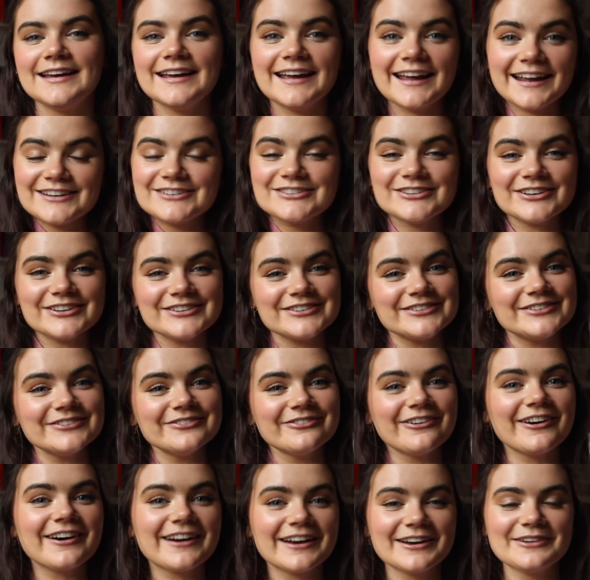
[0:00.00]
it's just
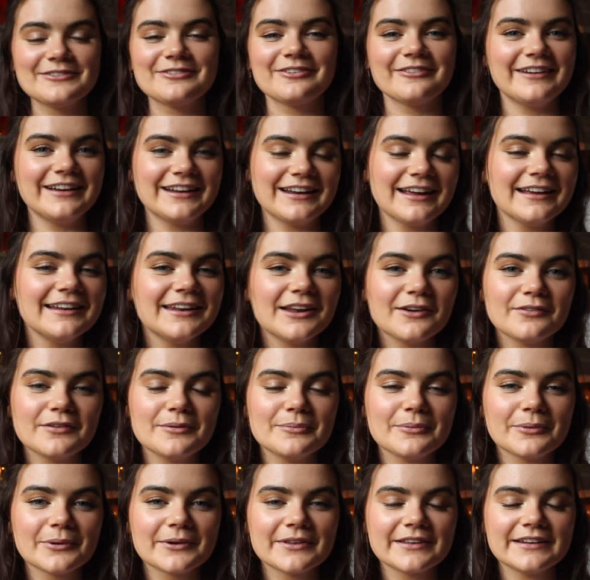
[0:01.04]
working for me and I love
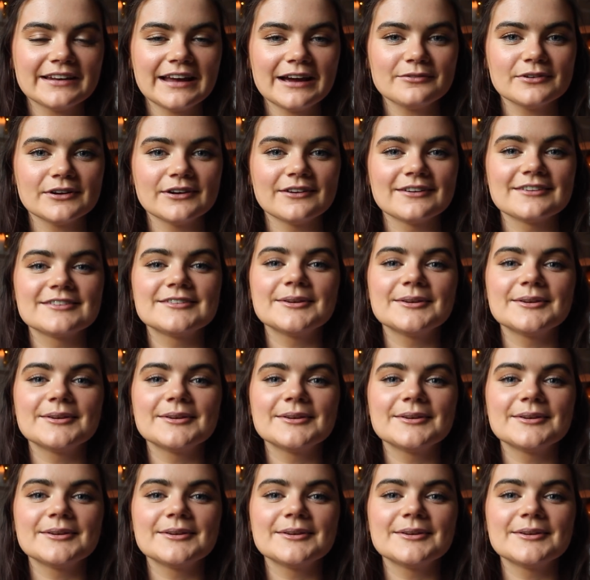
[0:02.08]
it more than ever.